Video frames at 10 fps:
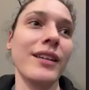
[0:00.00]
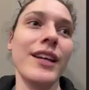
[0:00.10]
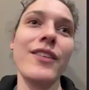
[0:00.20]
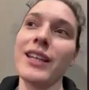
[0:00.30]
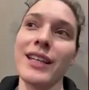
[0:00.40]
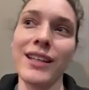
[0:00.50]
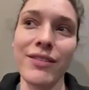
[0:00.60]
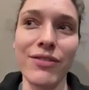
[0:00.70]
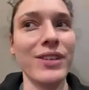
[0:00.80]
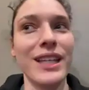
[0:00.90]
even
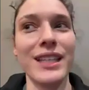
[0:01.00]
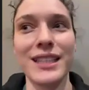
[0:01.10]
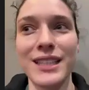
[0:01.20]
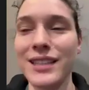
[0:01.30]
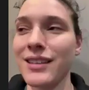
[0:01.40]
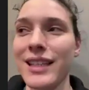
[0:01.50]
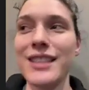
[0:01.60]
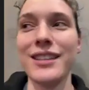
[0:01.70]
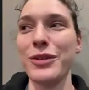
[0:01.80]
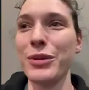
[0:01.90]
if it's
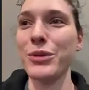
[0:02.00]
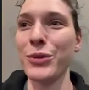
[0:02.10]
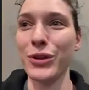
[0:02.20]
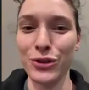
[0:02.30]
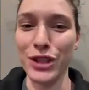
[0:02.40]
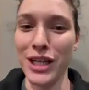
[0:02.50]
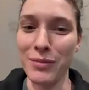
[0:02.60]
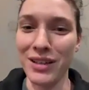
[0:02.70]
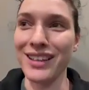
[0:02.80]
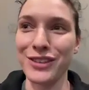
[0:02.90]
is a little bit more
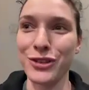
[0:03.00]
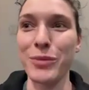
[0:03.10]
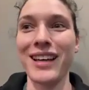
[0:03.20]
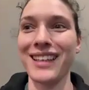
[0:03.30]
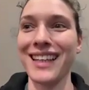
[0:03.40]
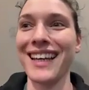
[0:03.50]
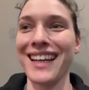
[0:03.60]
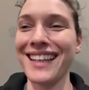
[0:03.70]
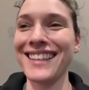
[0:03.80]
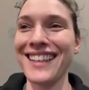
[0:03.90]
drama and dramatic
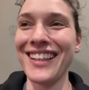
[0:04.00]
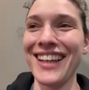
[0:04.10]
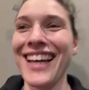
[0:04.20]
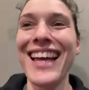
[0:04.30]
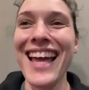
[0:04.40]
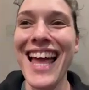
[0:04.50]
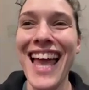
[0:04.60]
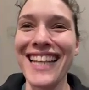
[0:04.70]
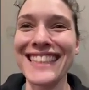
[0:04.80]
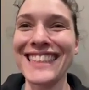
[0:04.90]
and
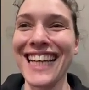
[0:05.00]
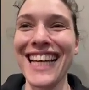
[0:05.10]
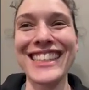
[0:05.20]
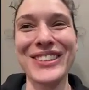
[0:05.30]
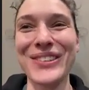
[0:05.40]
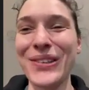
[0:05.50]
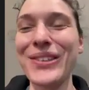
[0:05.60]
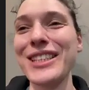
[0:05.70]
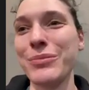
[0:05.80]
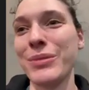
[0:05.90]
and sad
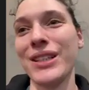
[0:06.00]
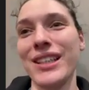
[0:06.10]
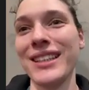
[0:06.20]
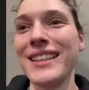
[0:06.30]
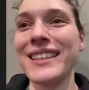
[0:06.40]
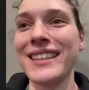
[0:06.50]
stories. But